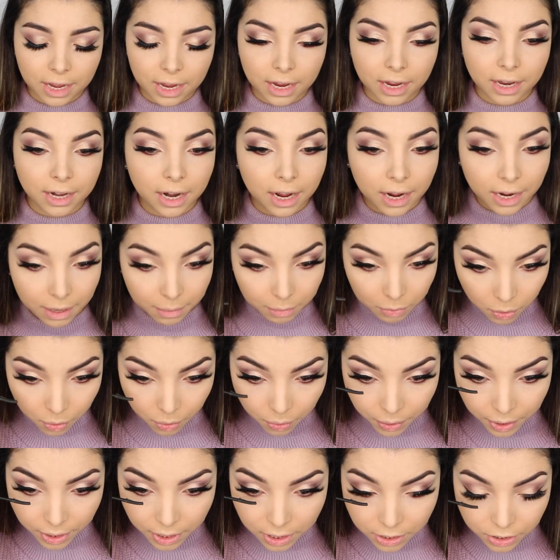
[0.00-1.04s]
and I am
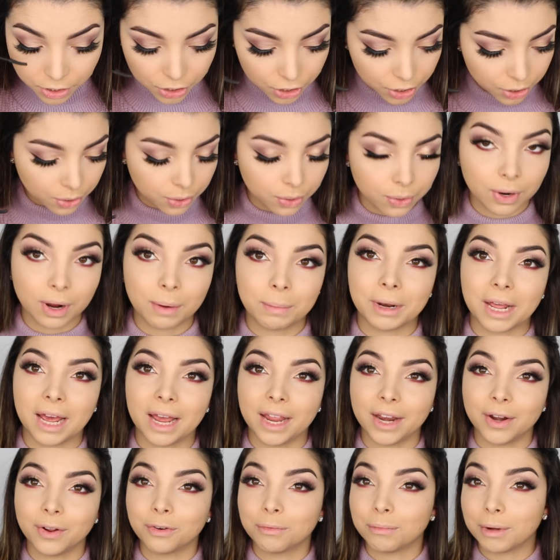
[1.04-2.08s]
going to apply
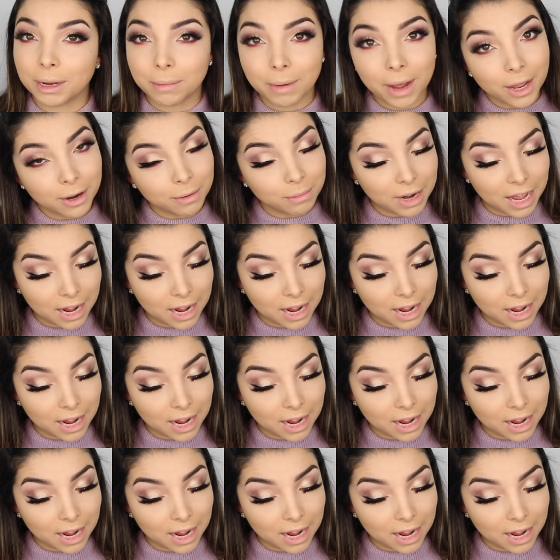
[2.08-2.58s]
it on my bottom